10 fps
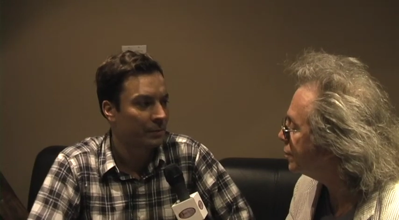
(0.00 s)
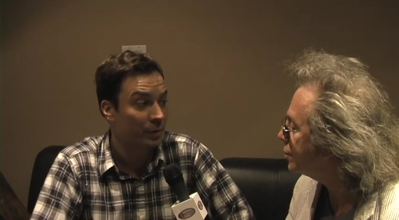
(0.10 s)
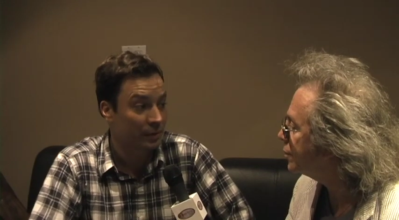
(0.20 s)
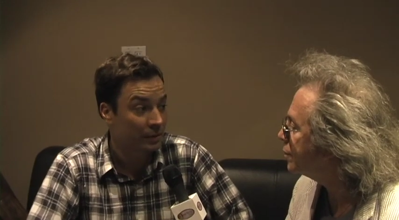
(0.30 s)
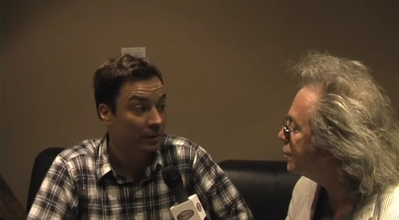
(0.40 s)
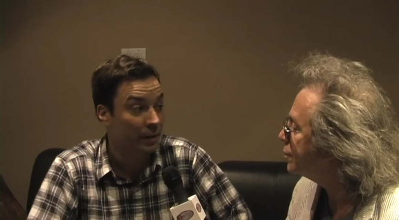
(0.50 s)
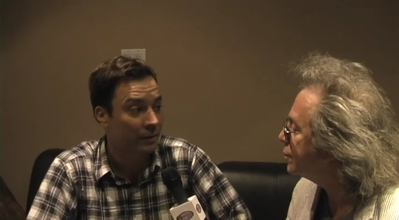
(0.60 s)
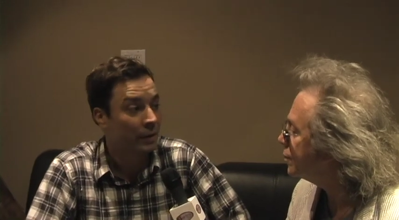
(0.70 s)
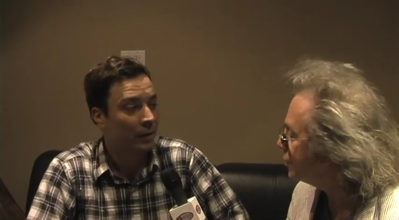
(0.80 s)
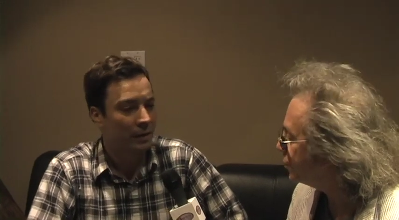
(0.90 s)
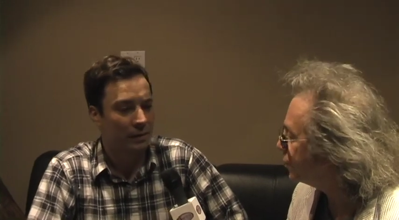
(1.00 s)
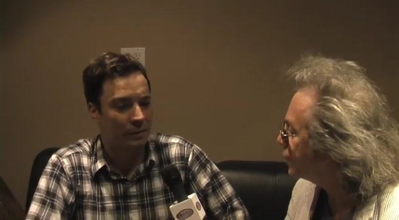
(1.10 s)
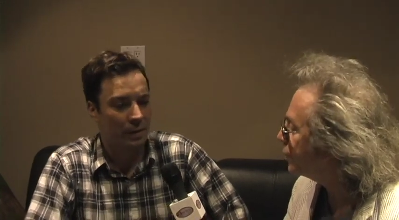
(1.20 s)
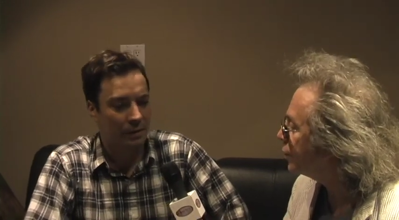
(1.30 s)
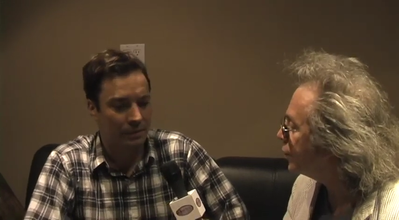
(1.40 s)
Speaker 1: of music stuff
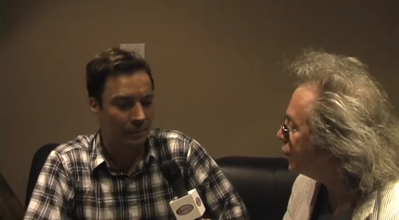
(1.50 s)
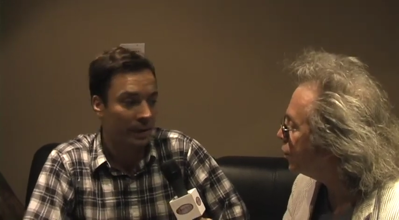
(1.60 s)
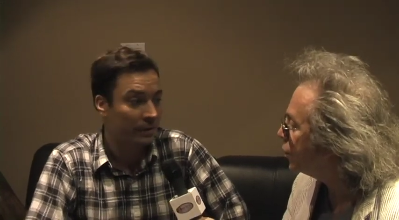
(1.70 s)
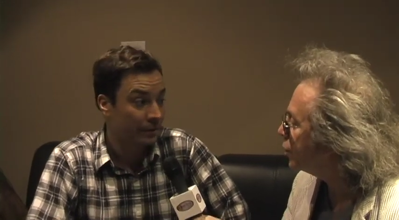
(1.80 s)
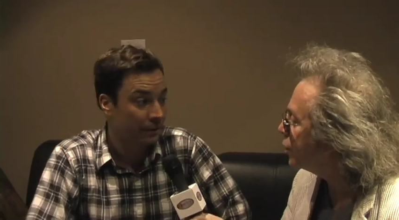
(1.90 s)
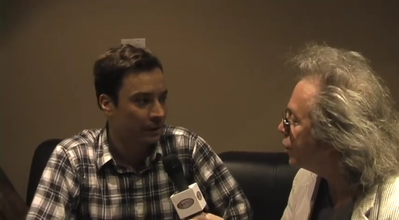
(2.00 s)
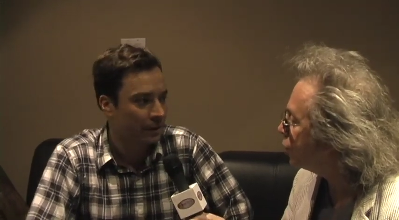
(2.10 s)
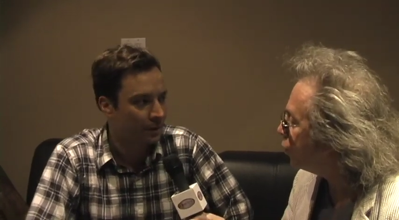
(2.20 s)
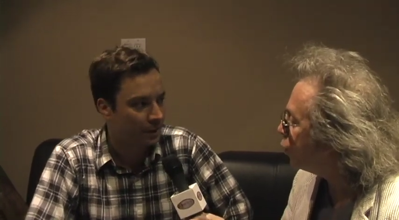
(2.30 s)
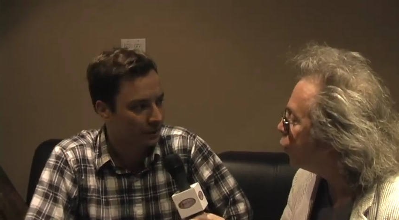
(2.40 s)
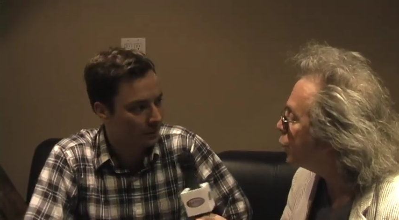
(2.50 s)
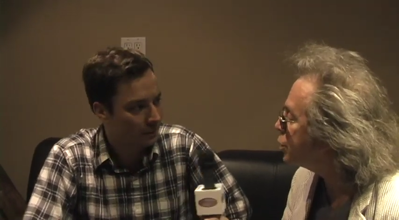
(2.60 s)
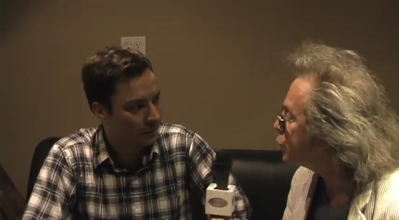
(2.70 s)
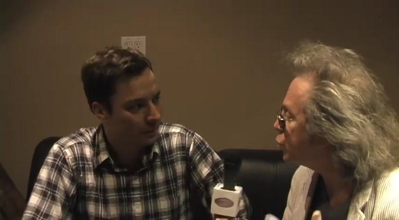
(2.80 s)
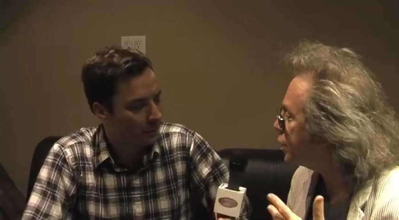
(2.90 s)
as well as impressions of
Speaker 2: celebrities.
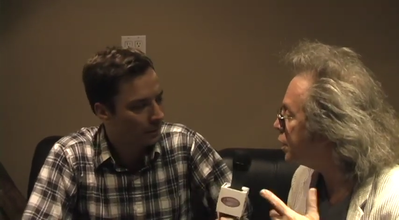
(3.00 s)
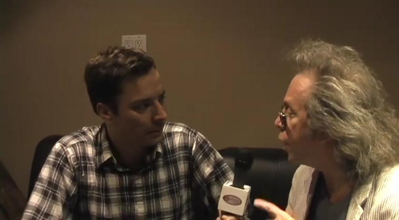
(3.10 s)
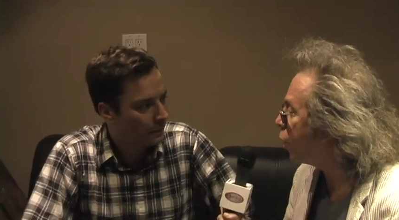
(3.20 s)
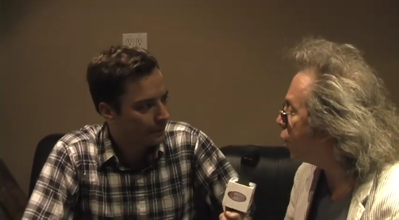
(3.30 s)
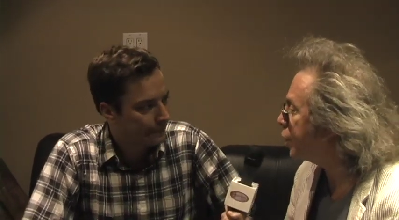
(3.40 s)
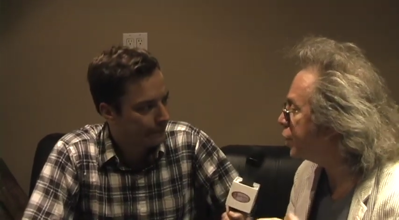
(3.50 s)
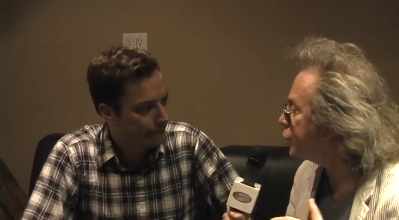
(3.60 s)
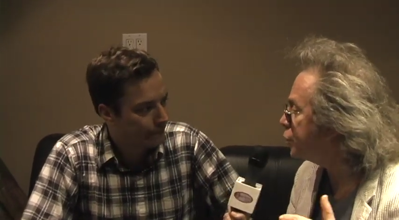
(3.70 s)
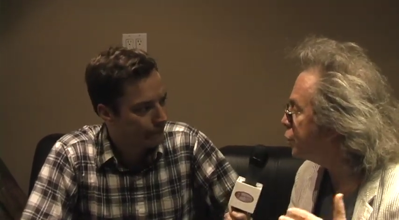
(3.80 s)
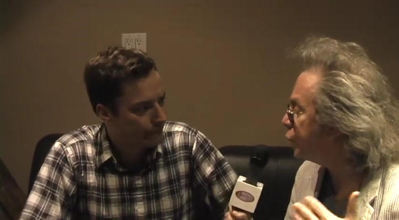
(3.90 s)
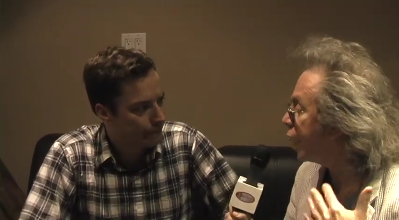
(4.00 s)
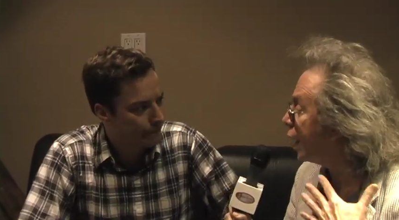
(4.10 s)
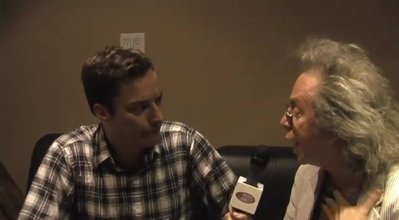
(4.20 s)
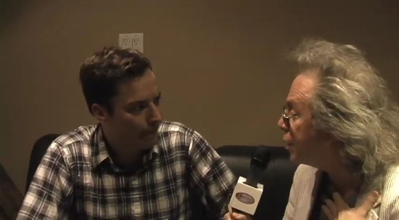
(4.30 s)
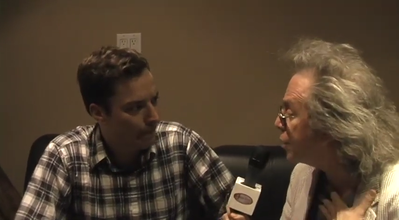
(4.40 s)
Which is really harder to do,
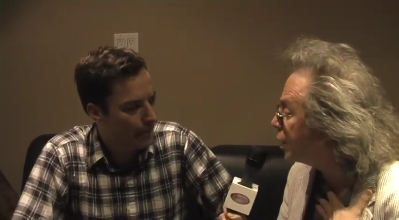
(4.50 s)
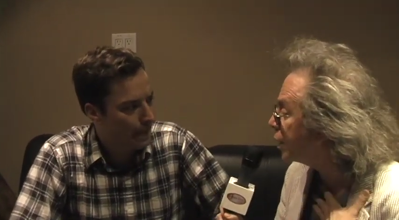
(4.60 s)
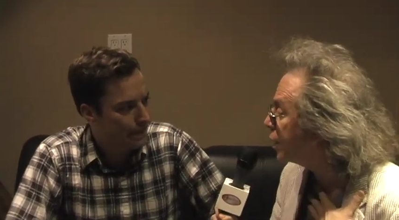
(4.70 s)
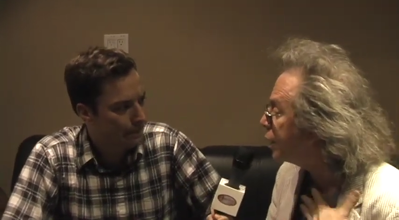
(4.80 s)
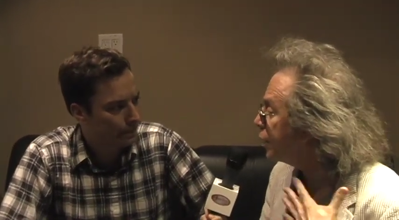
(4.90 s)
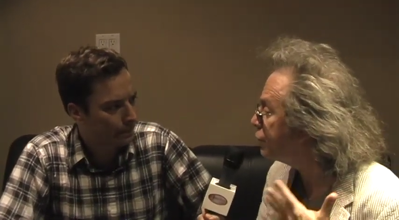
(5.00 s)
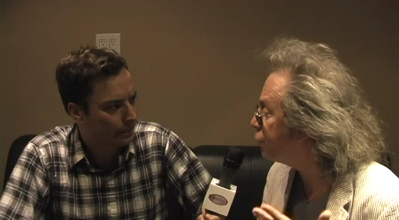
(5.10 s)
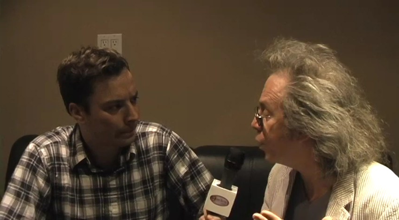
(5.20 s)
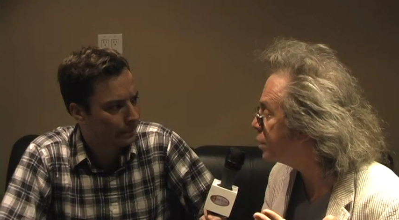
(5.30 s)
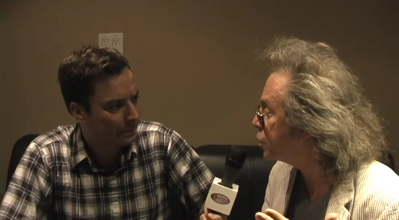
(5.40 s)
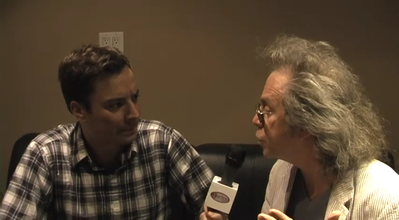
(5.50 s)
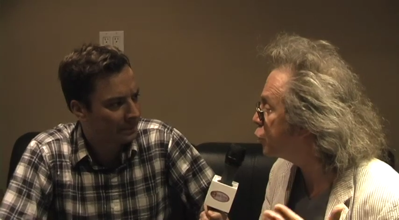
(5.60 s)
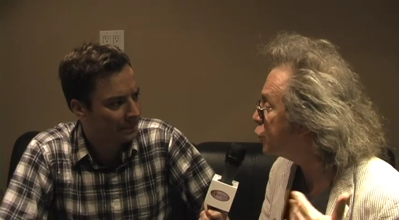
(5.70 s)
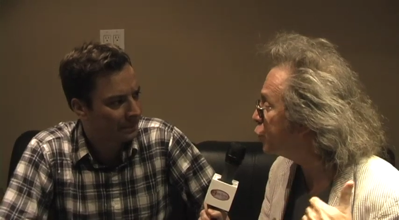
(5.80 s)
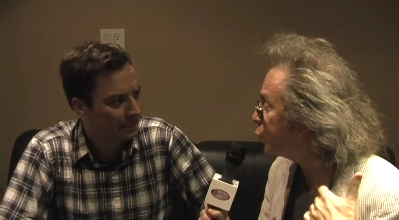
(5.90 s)
I, I think, than voices,
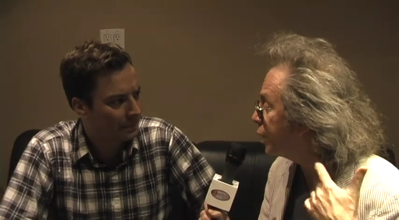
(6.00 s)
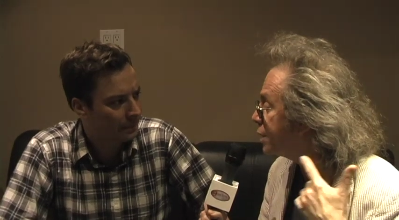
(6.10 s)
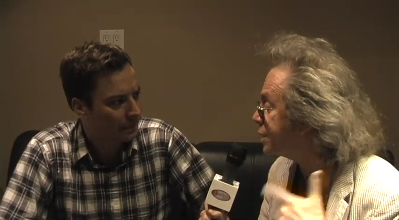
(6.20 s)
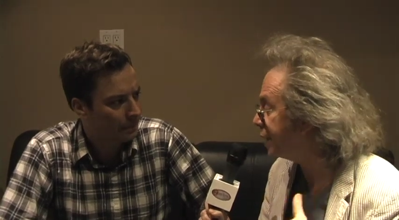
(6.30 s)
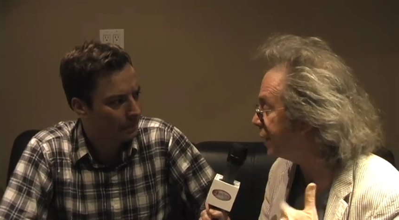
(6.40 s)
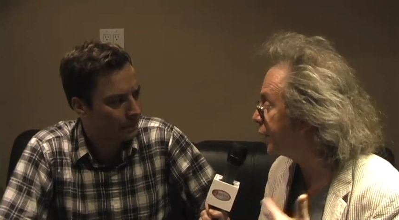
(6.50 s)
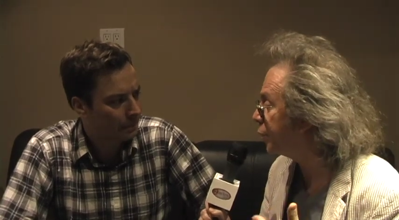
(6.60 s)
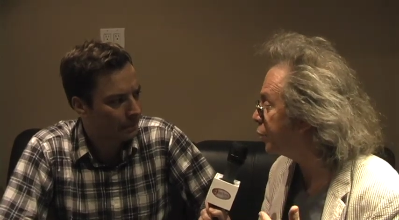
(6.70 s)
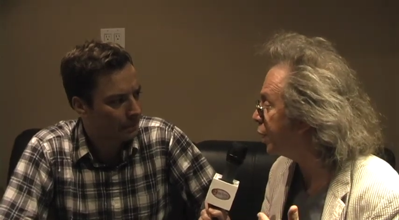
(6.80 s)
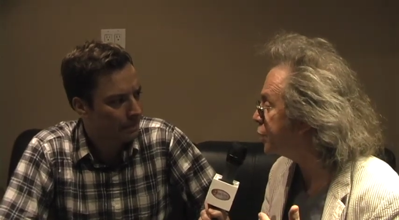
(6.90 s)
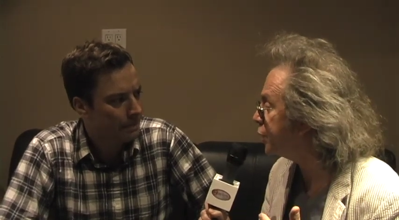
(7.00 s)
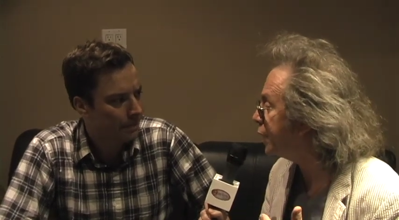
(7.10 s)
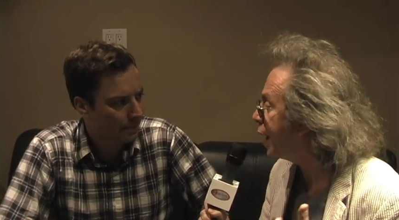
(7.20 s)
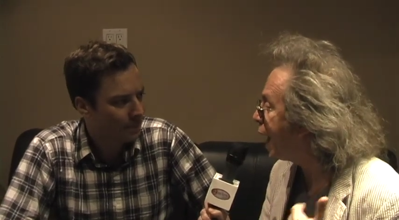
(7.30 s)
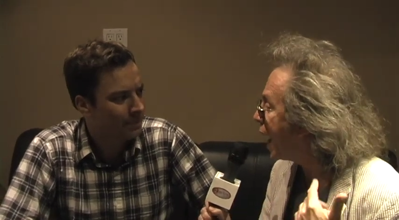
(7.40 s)
doing a singing
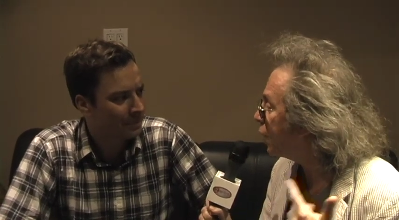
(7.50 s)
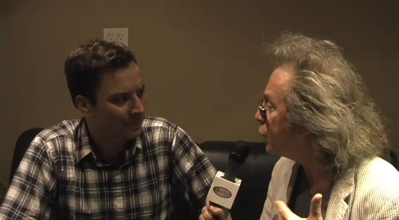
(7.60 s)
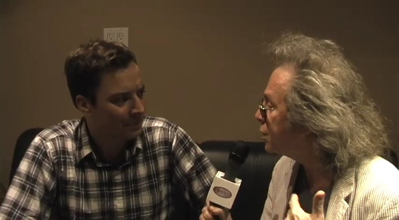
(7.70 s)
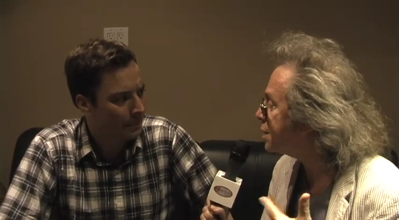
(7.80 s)
impression. How long